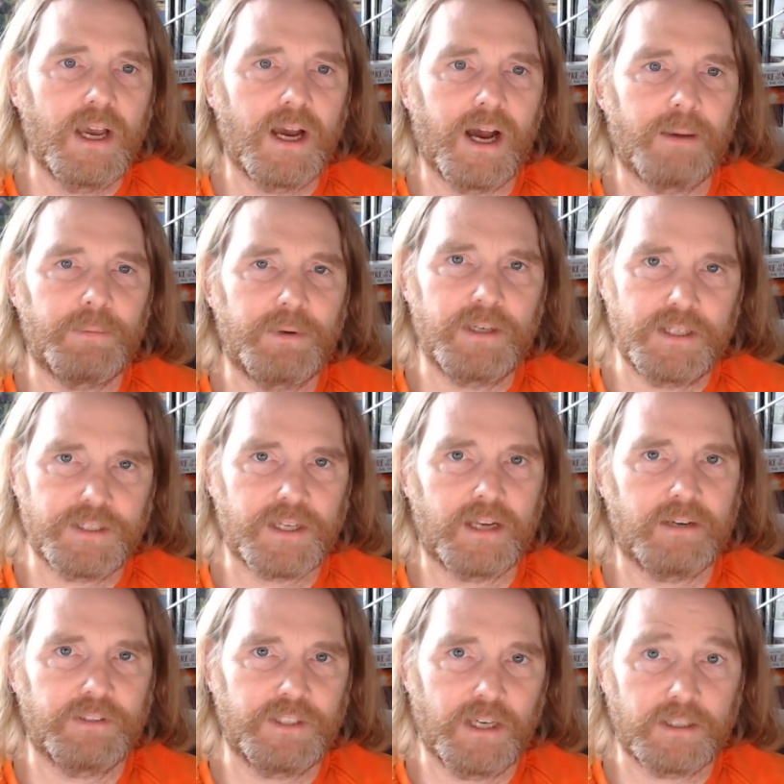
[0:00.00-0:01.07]
uh, but kind
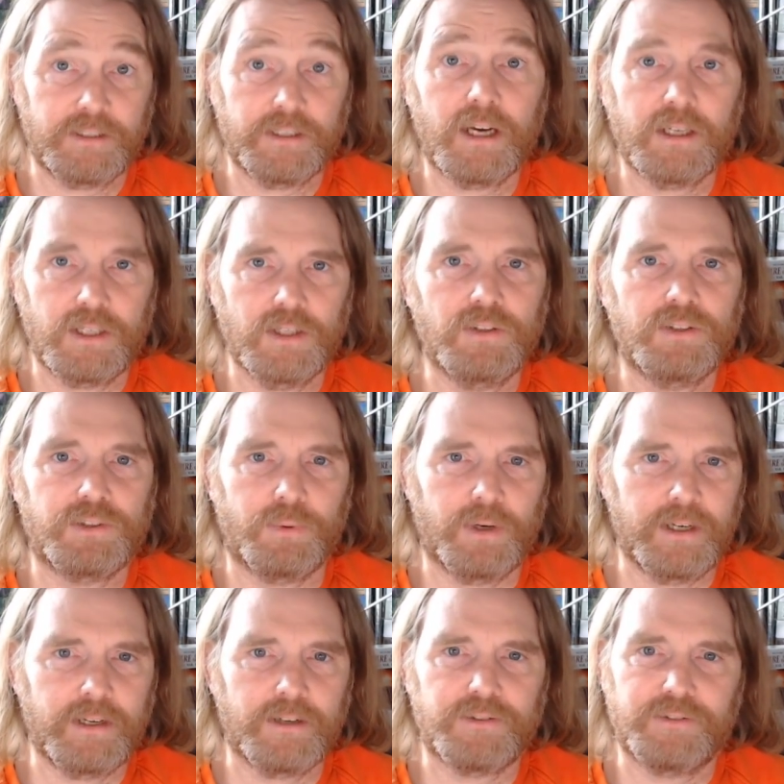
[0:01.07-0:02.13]
of a duck duck goose where
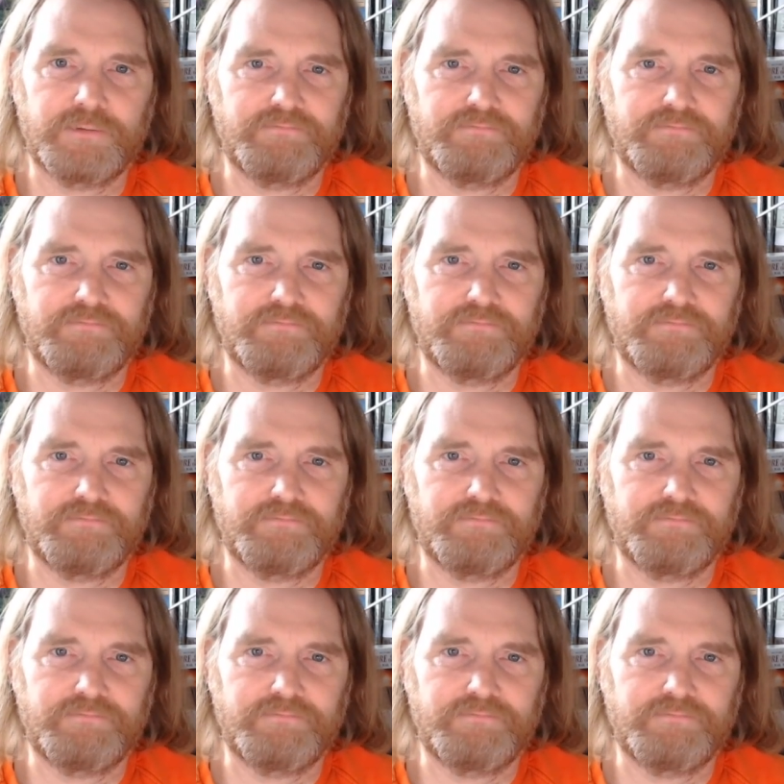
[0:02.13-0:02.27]
you're